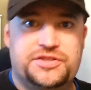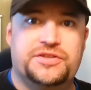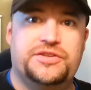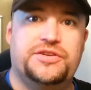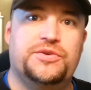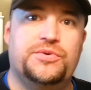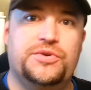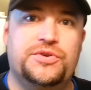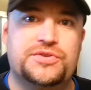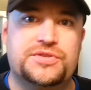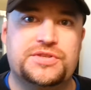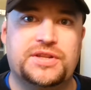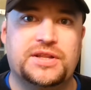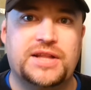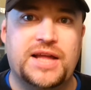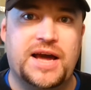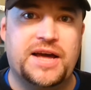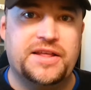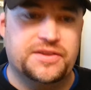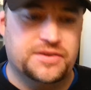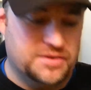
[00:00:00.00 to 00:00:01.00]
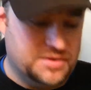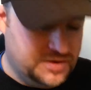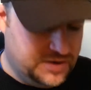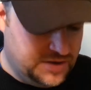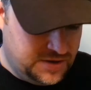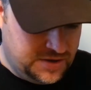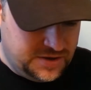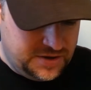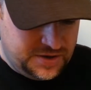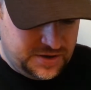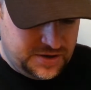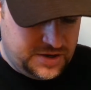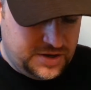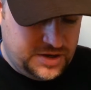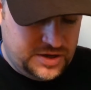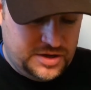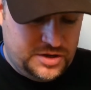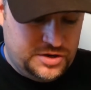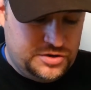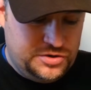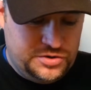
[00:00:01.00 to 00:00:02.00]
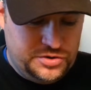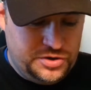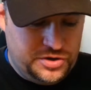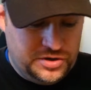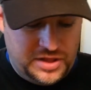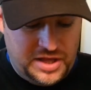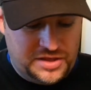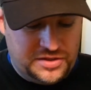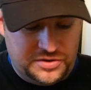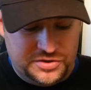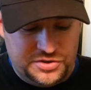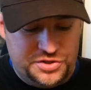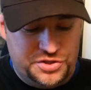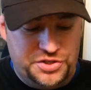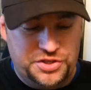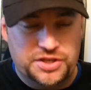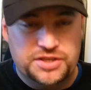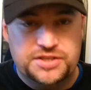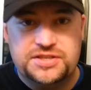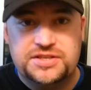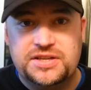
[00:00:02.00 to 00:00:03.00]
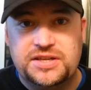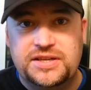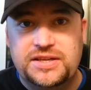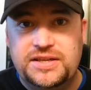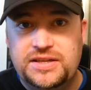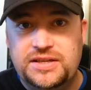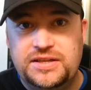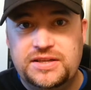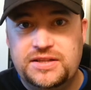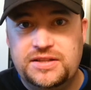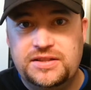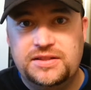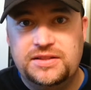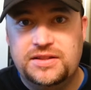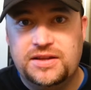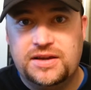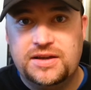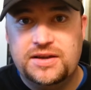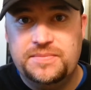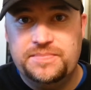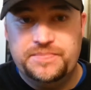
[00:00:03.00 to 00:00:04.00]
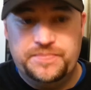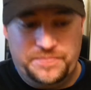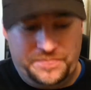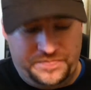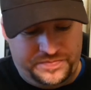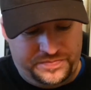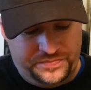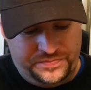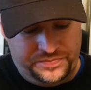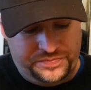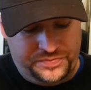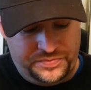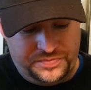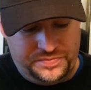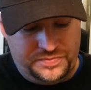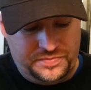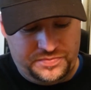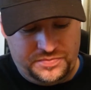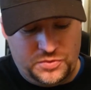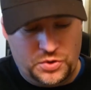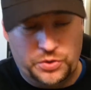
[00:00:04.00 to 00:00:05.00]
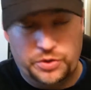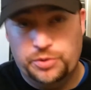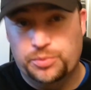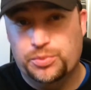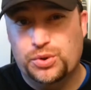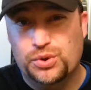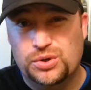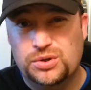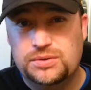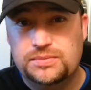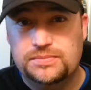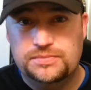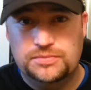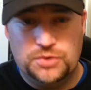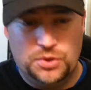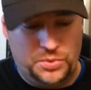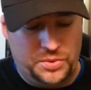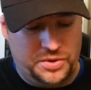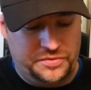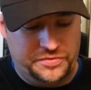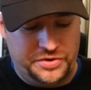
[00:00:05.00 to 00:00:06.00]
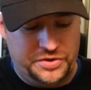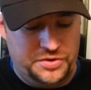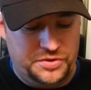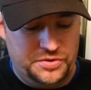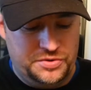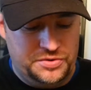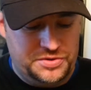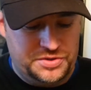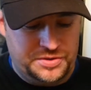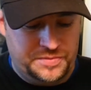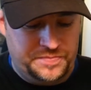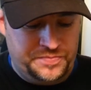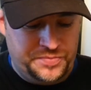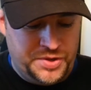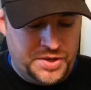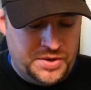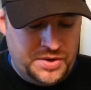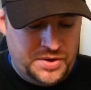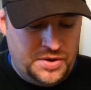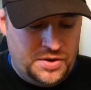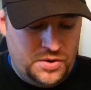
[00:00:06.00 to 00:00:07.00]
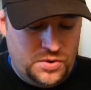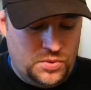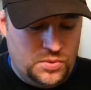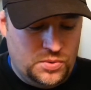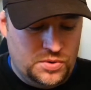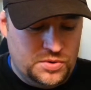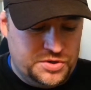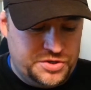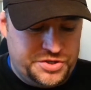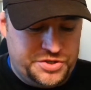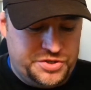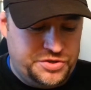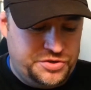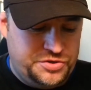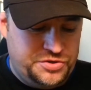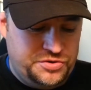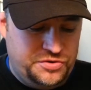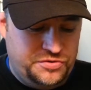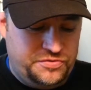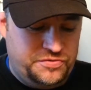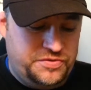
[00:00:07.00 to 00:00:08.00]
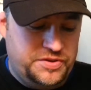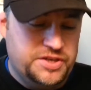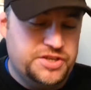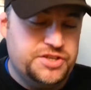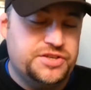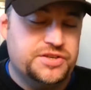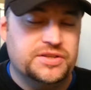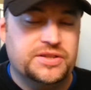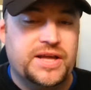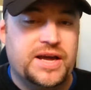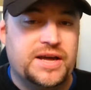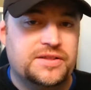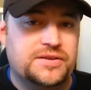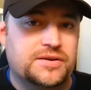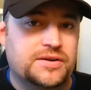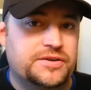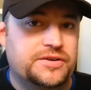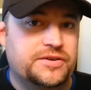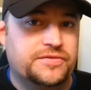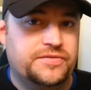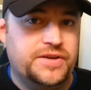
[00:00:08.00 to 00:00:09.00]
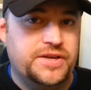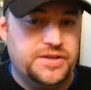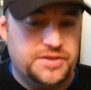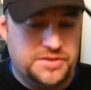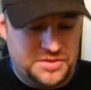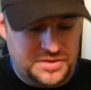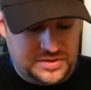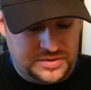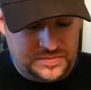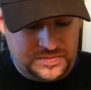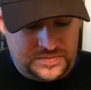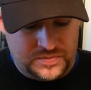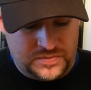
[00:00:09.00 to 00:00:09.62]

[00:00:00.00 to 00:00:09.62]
should you use a lather, do your lather just in the cup or your bowl or whatever you use? Or should you finish your lather on your face?